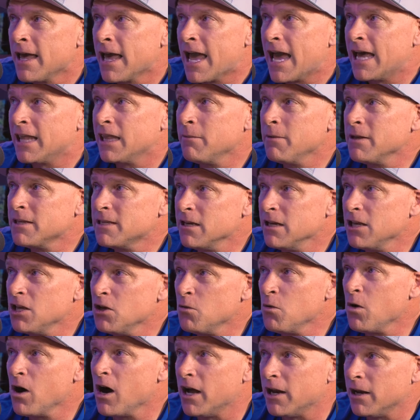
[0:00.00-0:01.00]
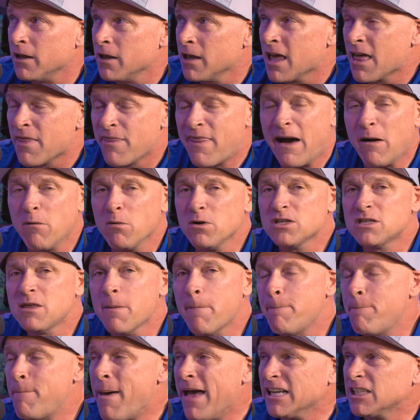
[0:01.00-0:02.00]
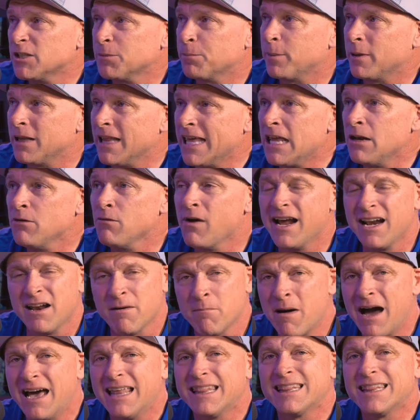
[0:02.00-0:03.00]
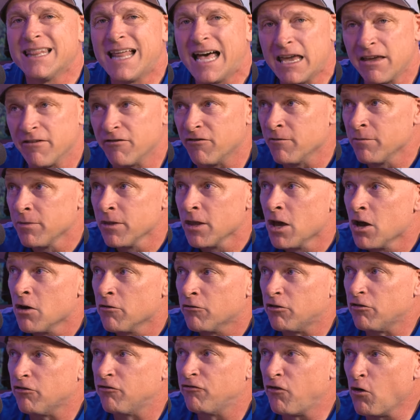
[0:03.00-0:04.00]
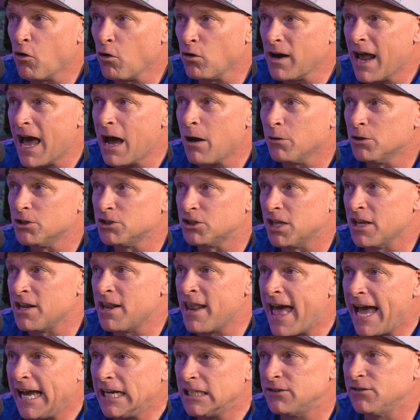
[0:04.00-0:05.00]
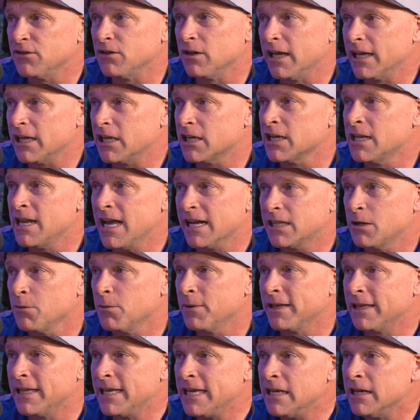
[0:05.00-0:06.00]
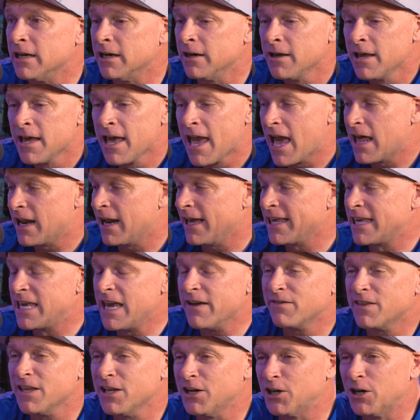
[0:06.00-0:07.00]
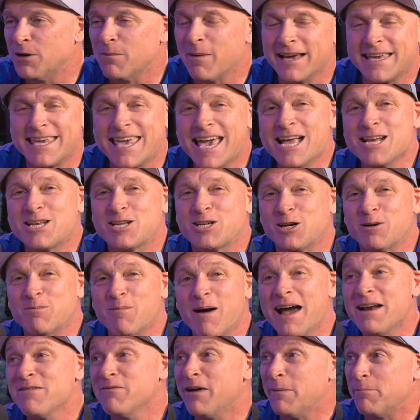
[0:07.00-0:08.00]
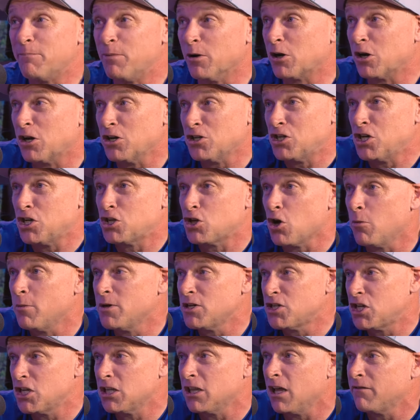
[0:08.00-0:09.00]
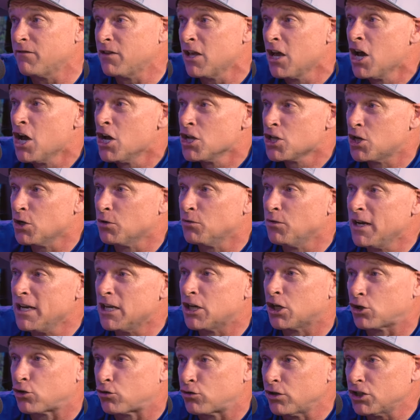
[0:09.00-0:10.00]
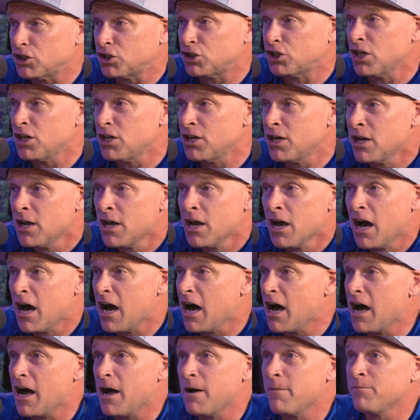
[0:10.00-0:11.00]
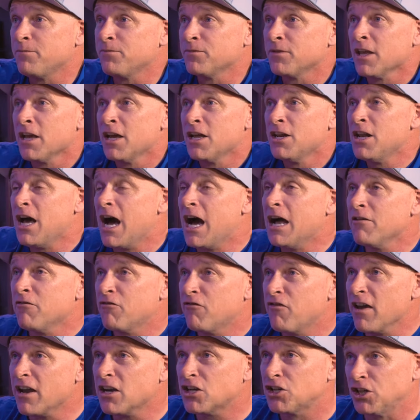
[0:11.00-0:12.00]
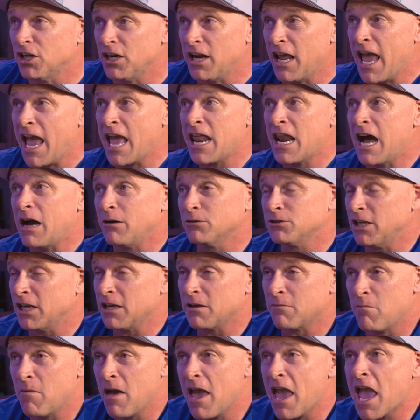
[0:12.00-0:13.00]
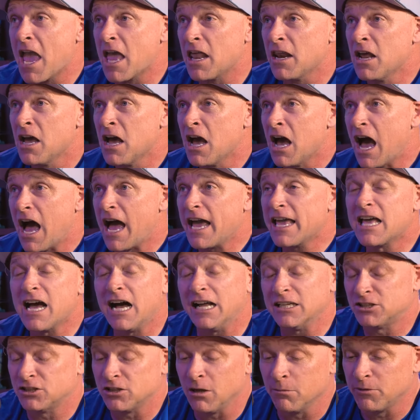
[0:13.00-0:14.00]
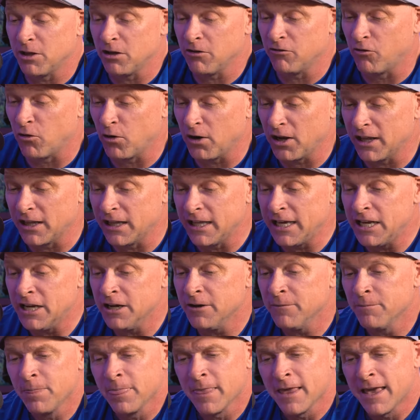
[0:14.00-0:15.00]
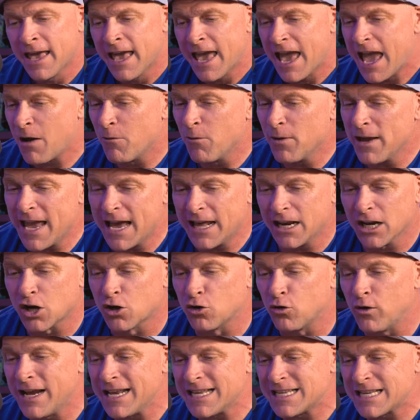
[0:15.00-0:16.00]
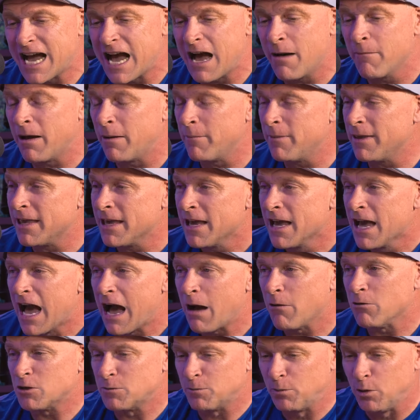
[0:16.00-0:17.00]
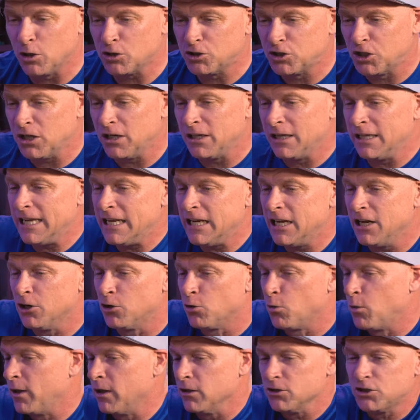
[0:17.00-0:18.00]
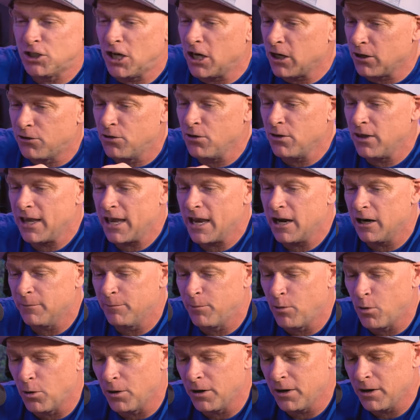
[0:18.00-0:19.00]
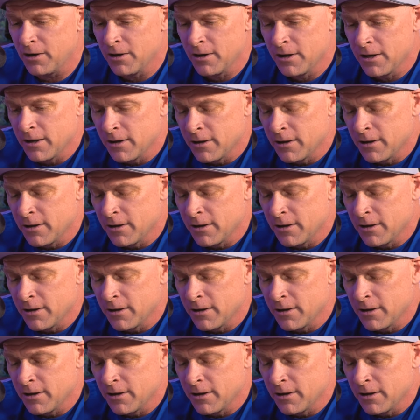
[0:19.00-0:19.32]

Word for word: And let me tell you what, that was the best plane ride of my life. For four hours to Nashville, I connected with Lena and I gifted her my Get Your Mind Right book because she told me she loved to read Christian um, nonfiction. And I was like, man, I got something for you, Lena. And we had a great time. I be I was pushing Lena in her wheelchair through the airport.